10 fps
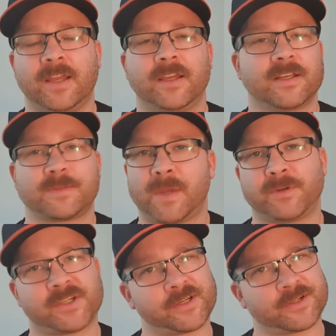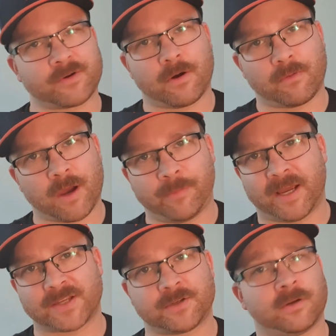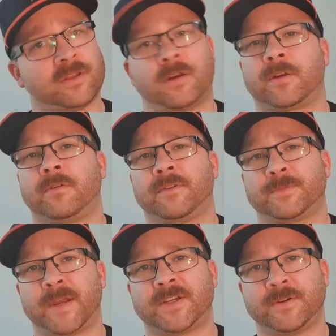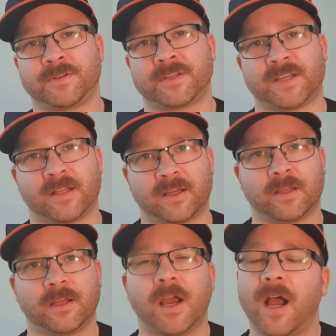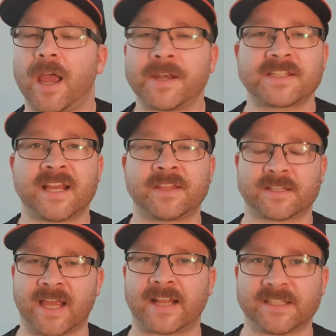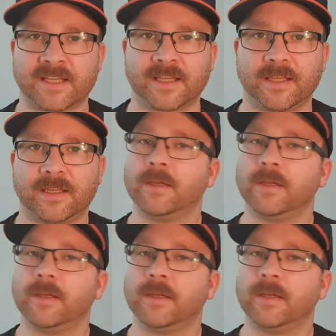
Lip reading: because people are just going to scroll right past you and they're not going to respect you as a seller. I understand the tactic.